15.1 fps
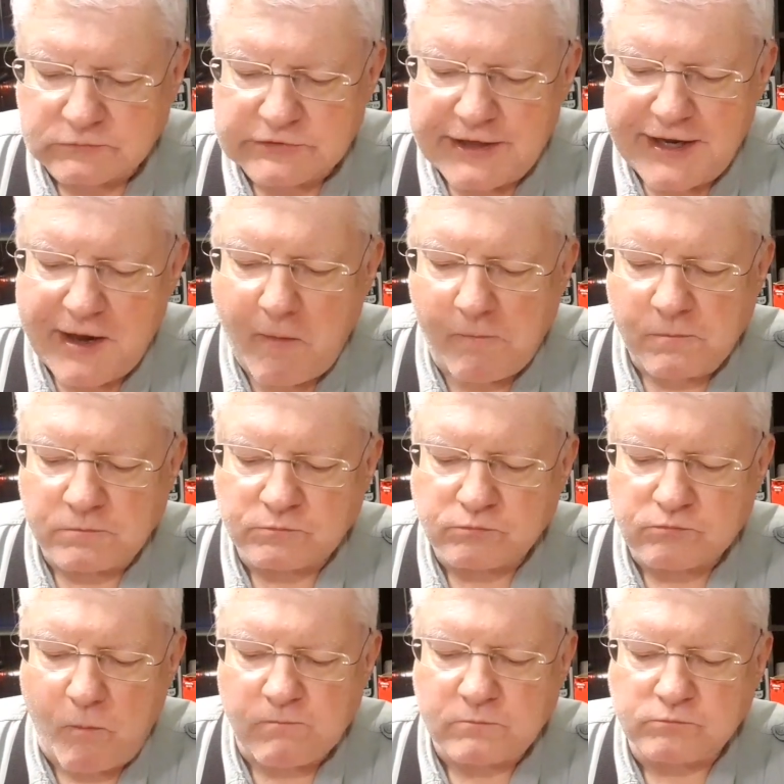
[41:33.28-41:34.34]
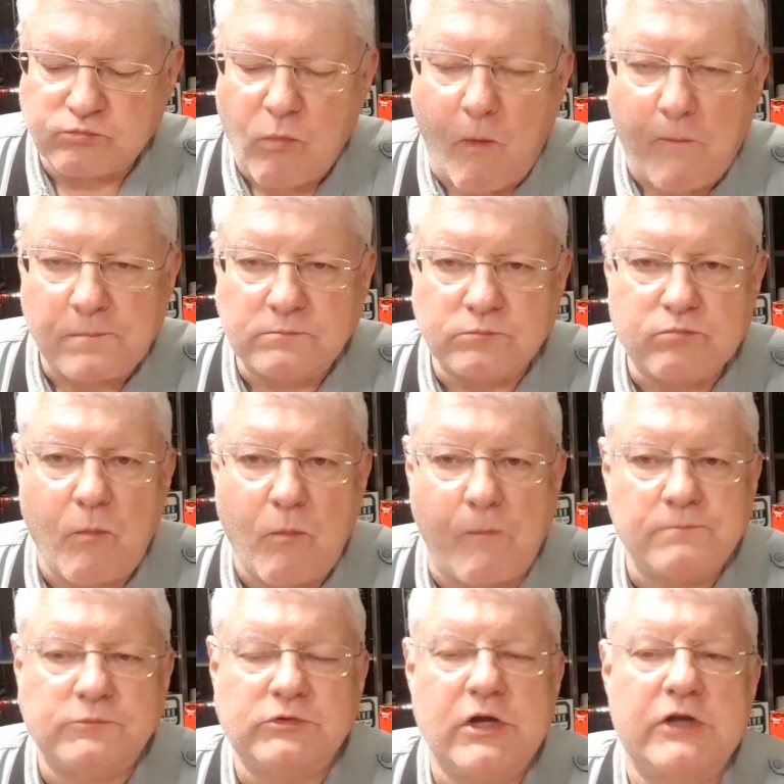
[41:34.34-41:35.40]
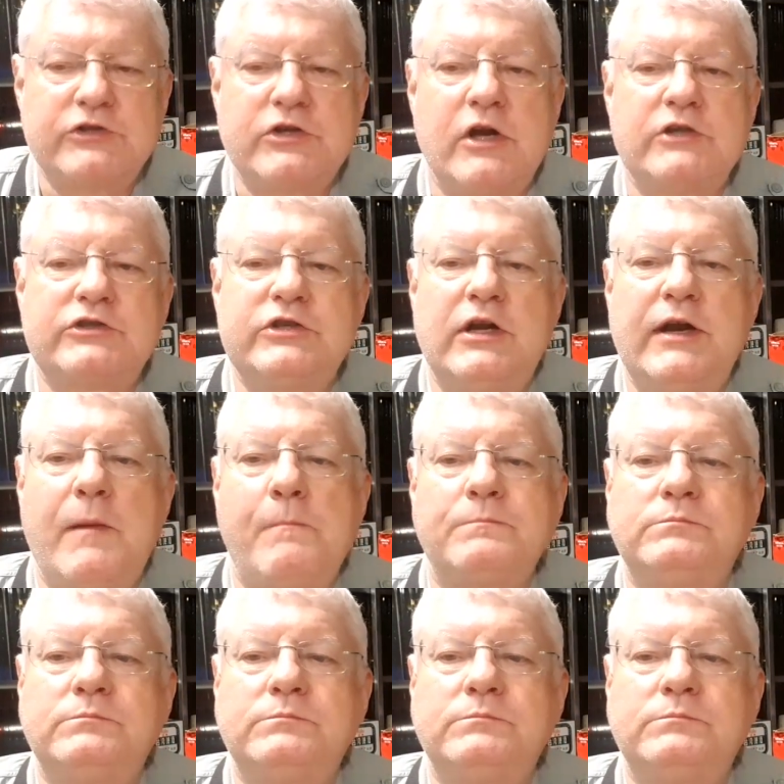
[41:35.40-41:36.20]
And I saw a study.